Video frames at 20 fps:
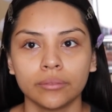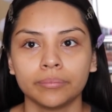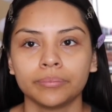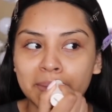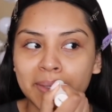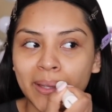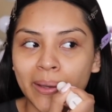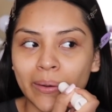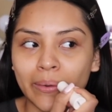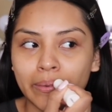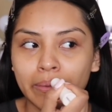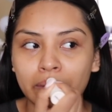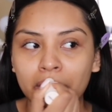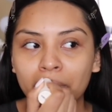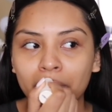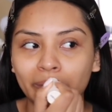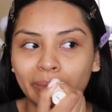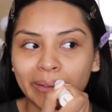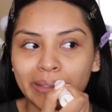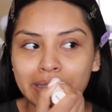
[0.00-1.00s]
So
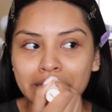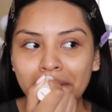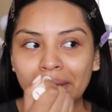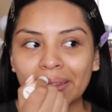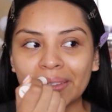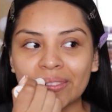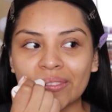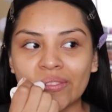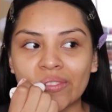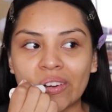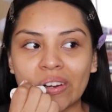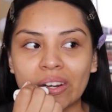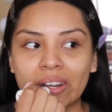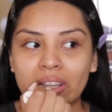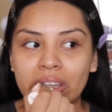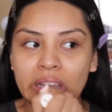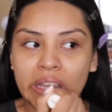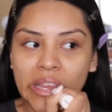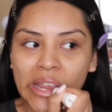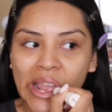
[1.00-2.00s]
first things
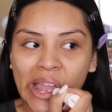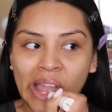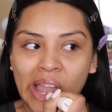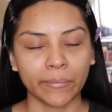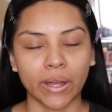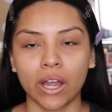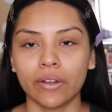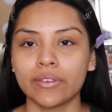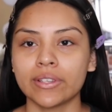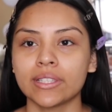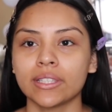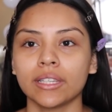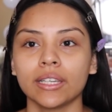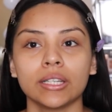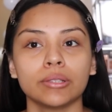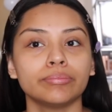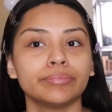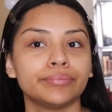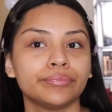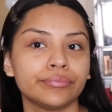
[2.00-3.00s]
first, obviously